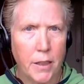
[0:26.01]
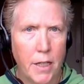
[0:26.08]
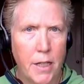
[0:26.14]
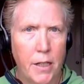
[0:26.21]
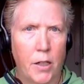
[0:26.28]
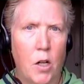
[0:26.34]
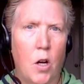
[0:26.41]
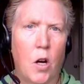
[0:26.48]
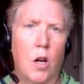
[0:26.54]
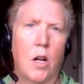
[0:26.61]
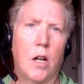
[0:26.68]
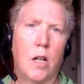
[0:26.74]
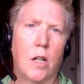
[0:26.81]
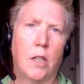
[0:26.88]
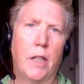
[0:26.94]
in
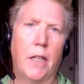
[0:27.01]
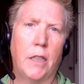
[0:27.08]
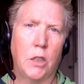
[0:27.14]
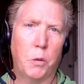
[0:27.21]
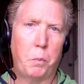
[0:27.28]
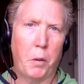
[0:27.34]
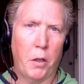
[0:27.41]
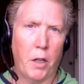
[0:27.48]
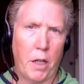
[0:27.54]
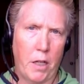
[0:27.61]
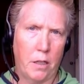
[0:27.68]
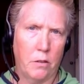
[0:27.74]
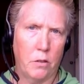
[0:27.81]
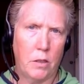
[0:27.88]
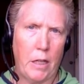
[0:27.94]
our
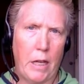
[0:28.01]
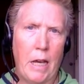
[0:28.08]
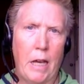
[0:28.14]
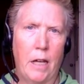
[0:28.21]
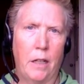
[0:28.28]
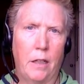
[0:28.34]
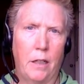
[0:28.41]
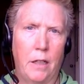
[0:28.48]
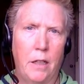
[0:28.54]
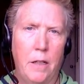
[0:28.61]
experience. And